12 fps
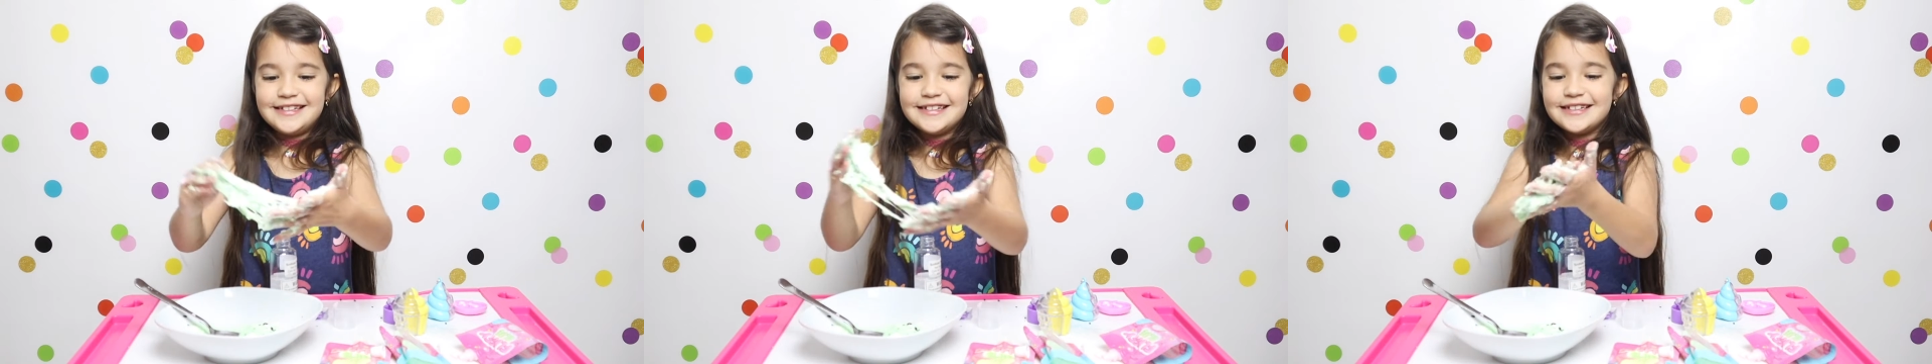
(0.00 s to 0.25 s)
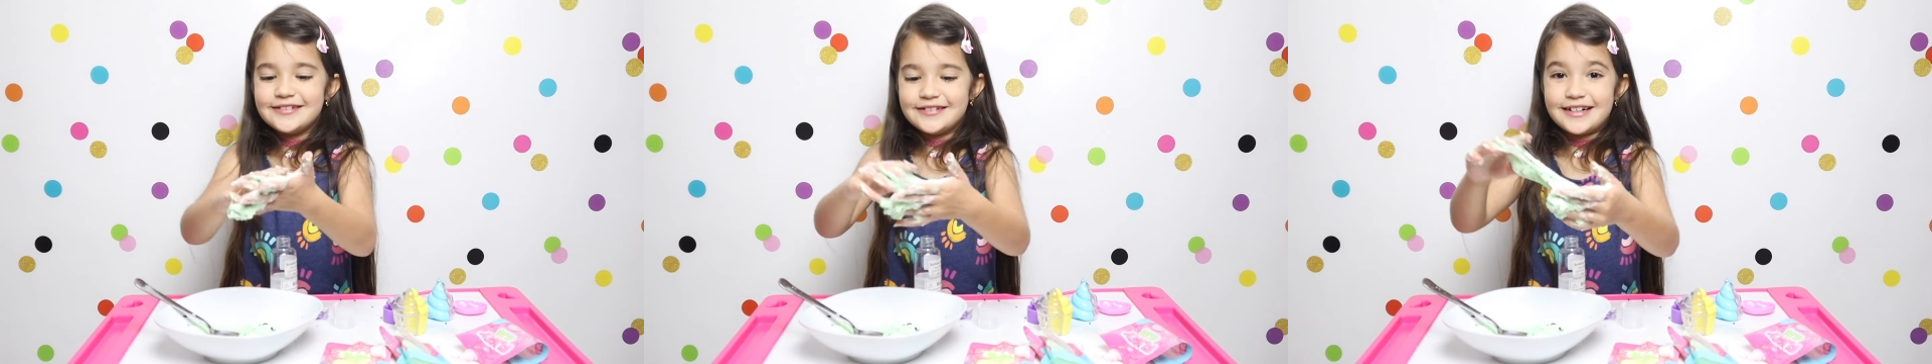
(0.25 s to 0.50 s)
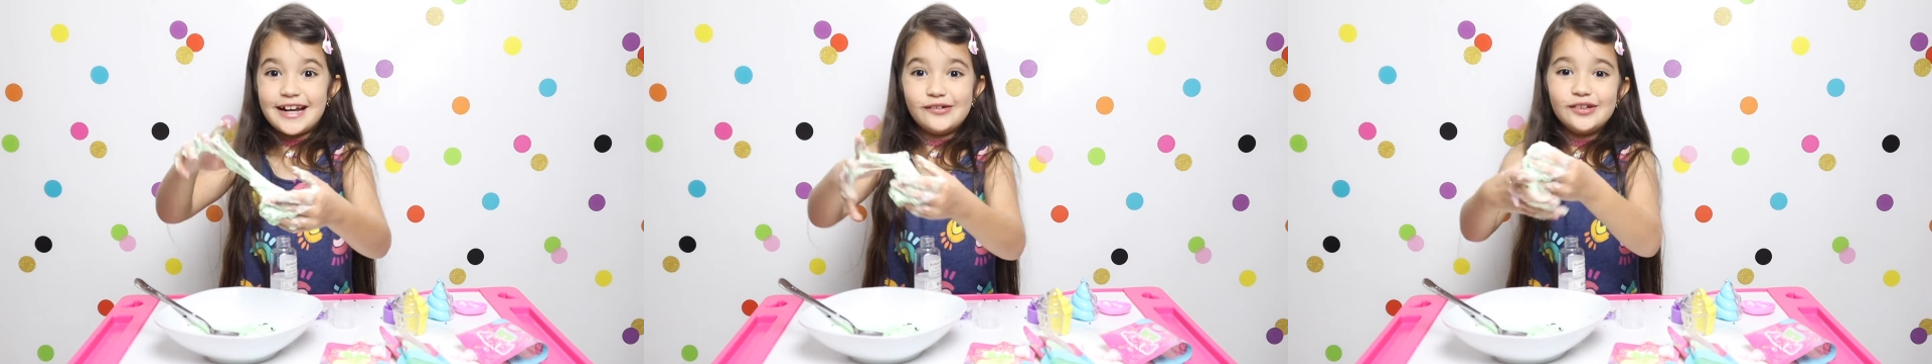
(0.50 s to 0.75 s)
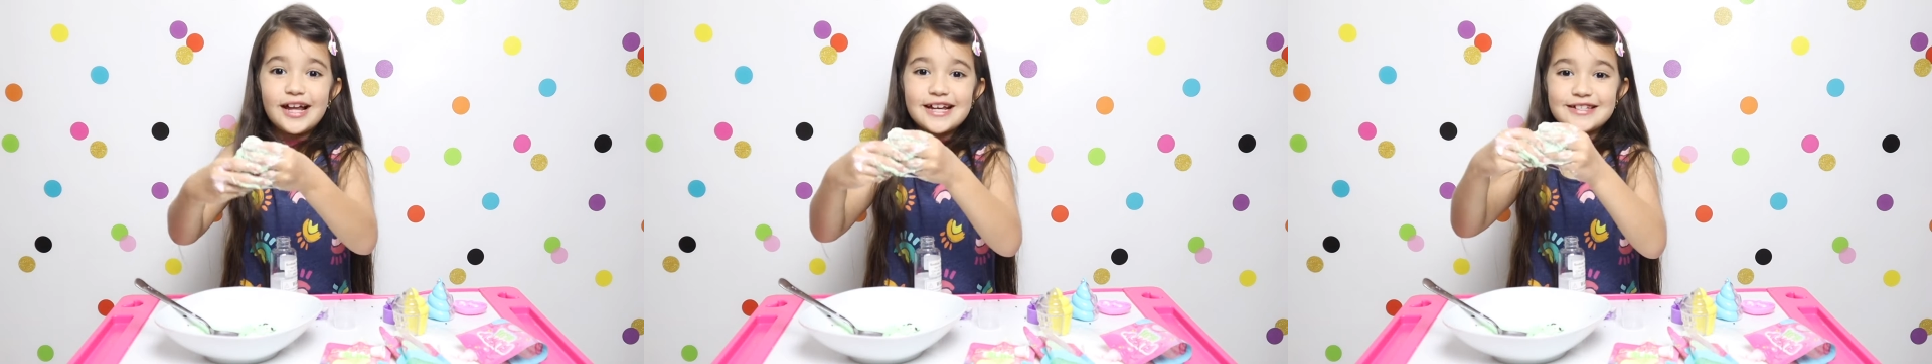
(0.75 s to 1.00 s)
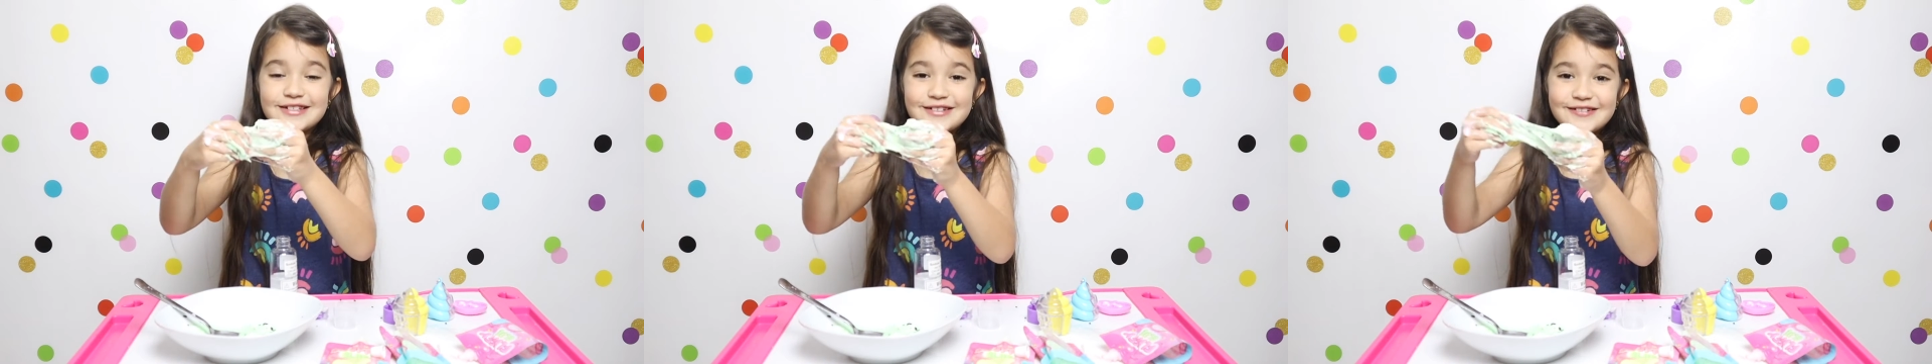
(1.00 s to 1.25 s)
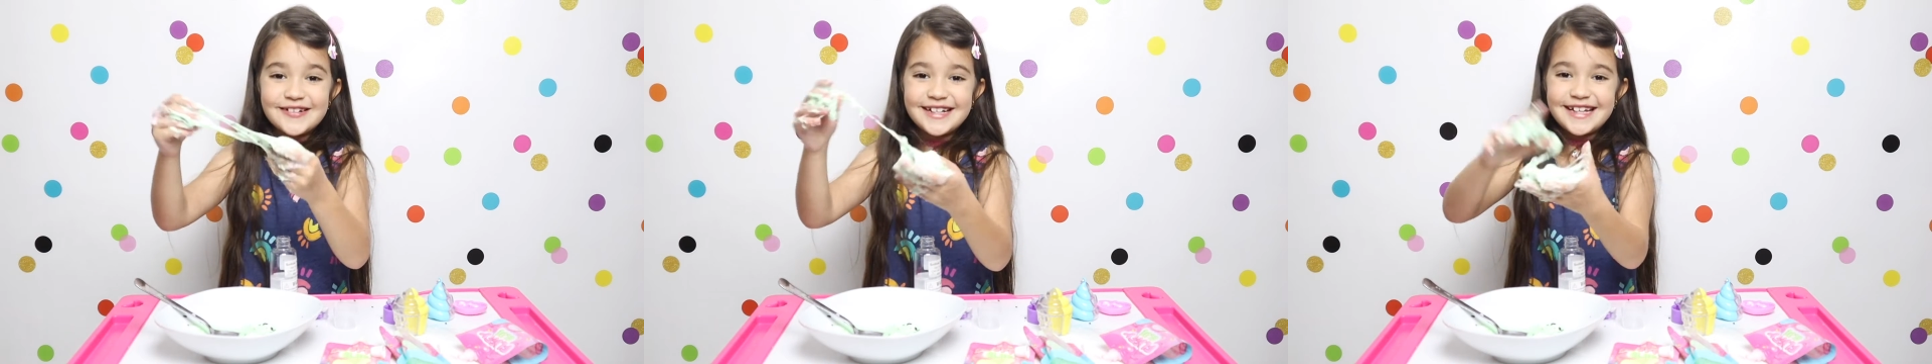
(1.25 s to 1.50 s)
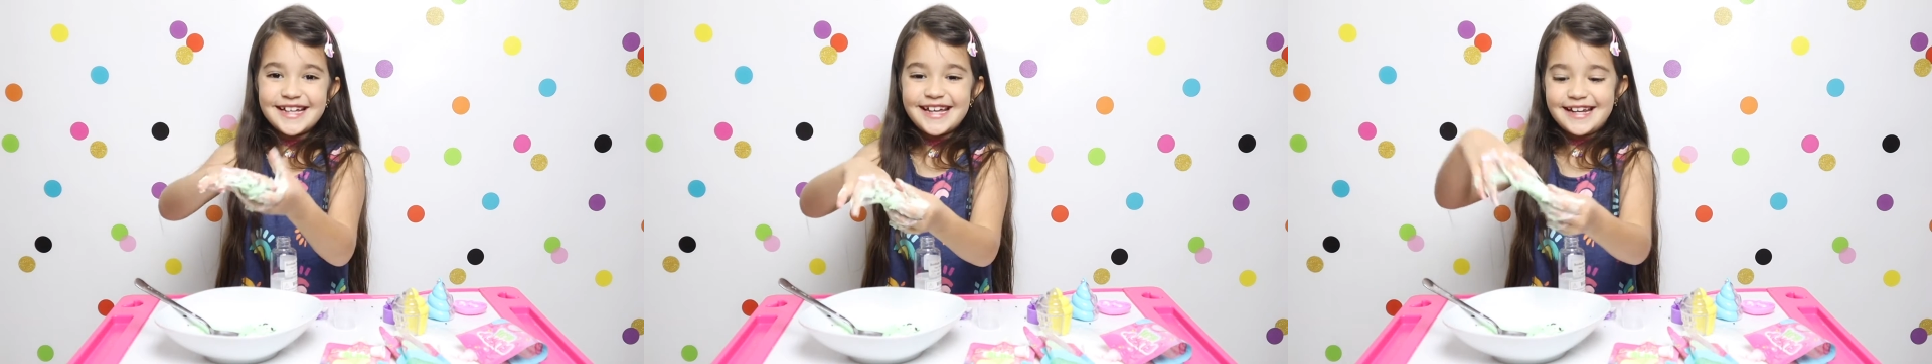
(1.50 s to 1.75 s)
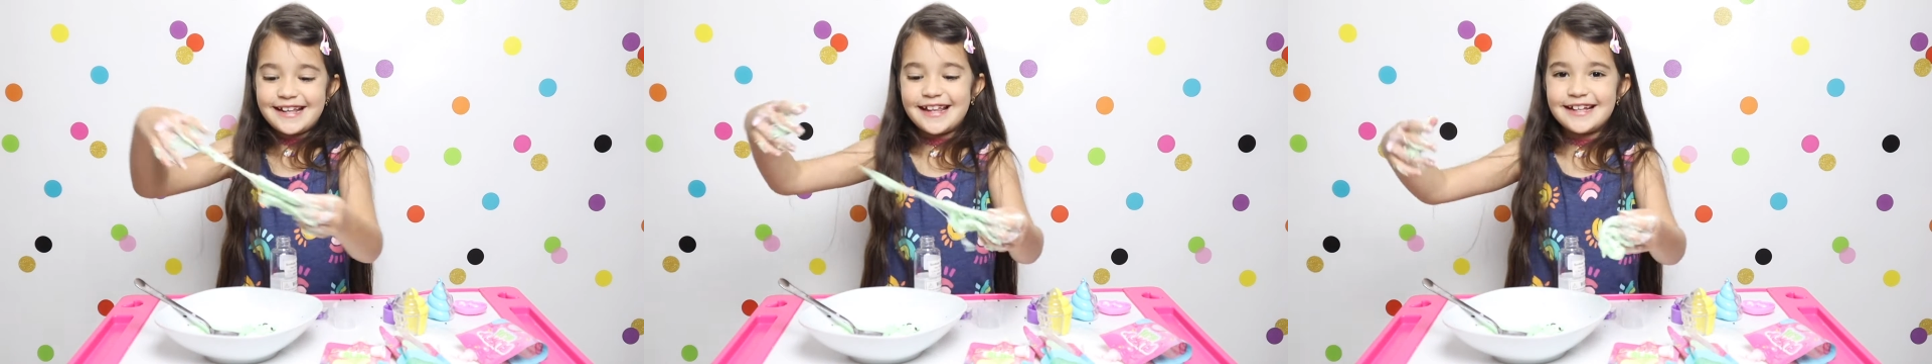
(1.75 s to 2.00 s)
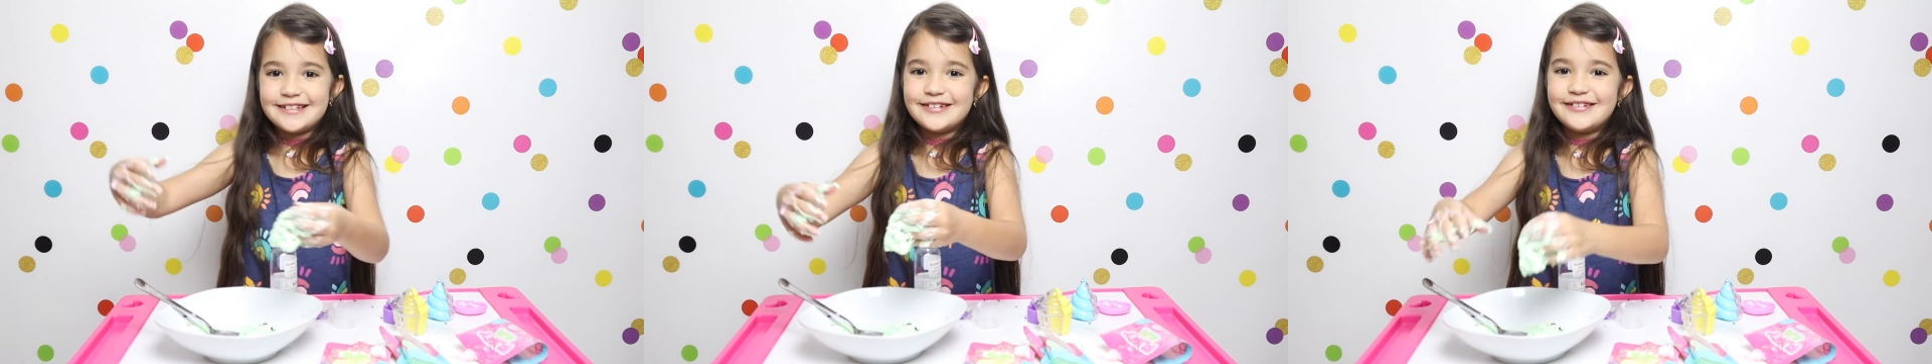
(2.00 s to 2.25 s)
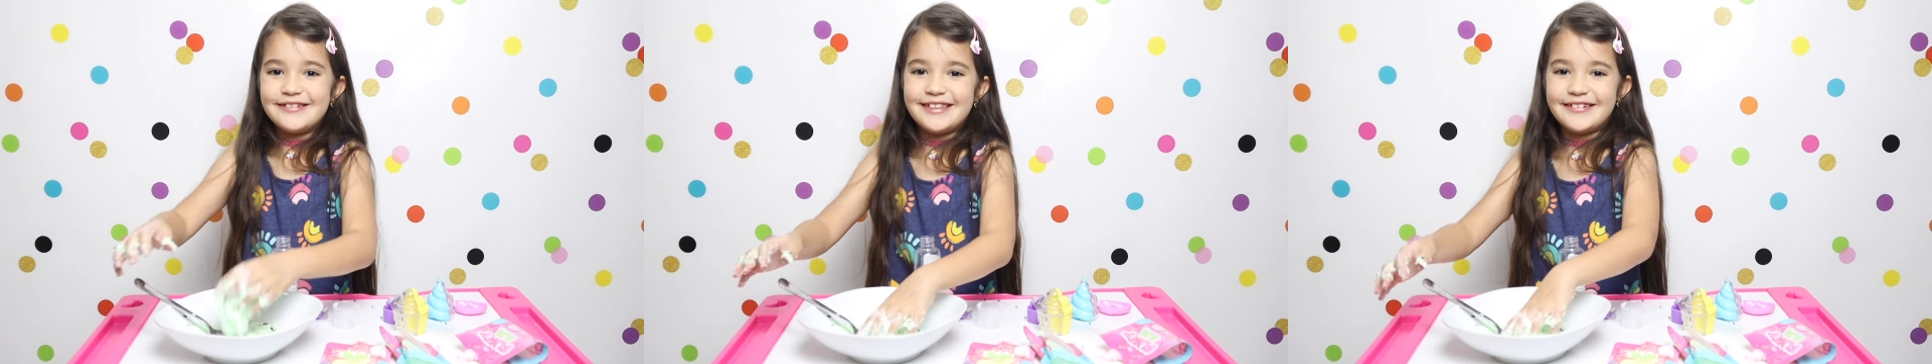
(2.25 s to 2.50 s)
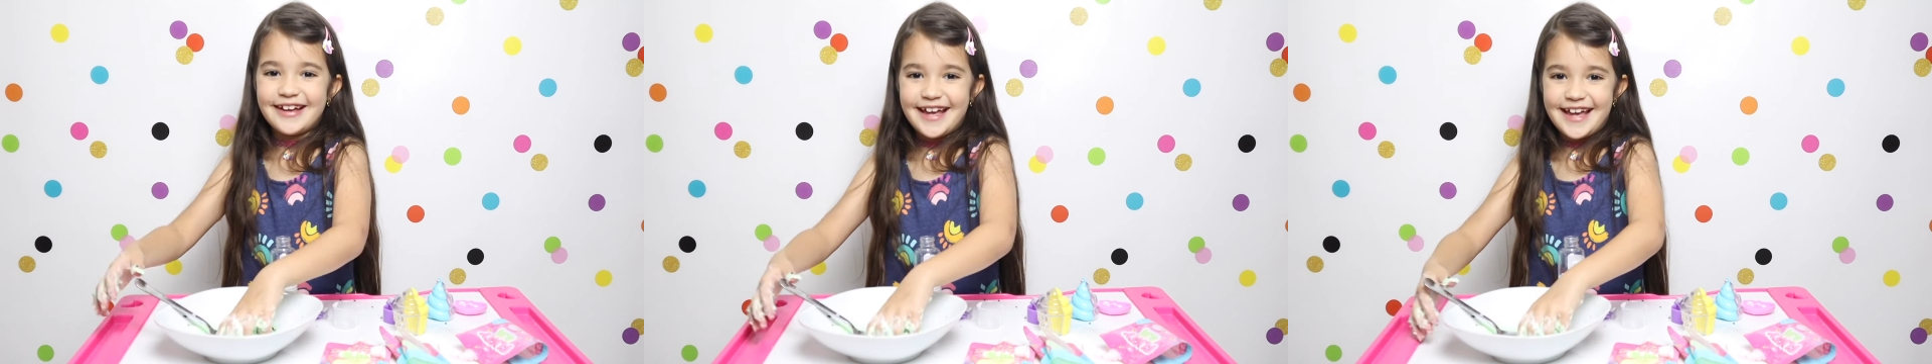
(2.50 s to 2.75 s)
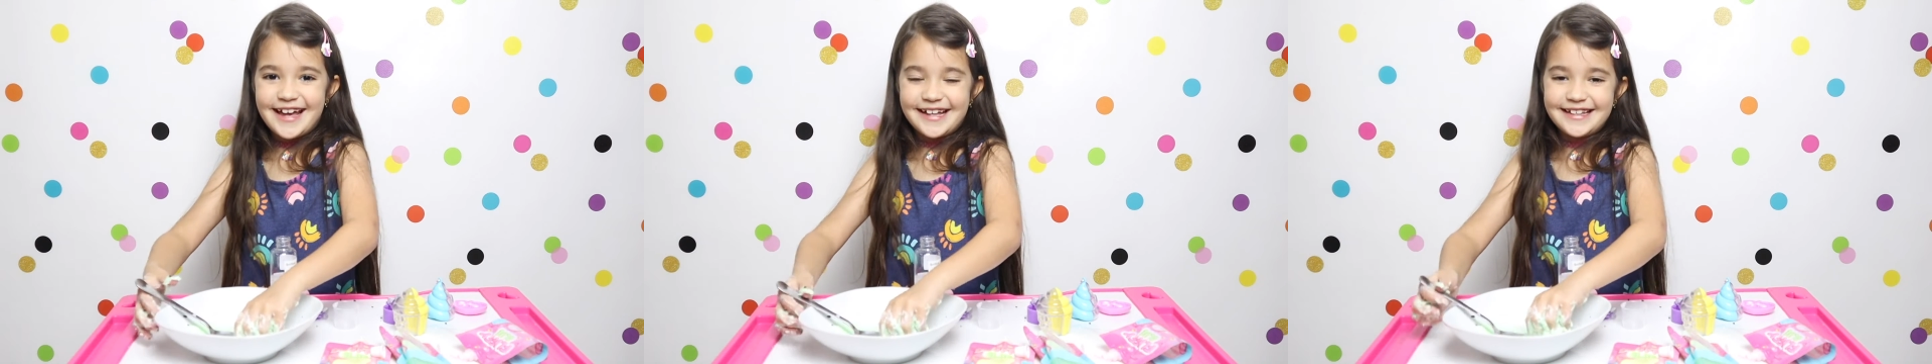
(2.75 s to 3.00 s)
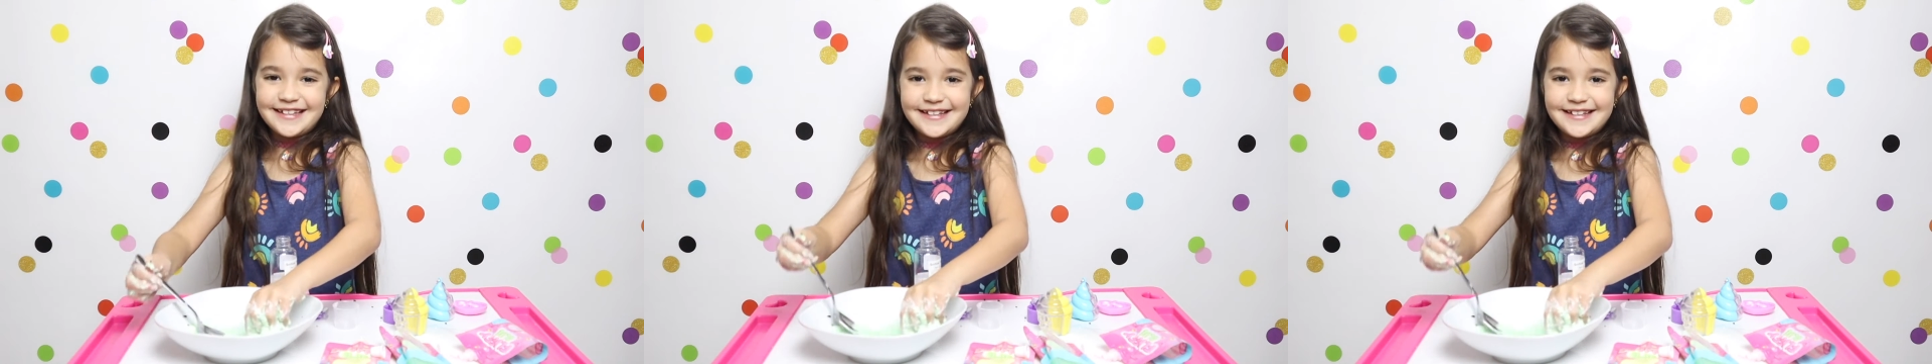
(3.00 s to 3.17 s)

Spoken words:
Ew, I don't like stirring it in. I like doing it with my hand.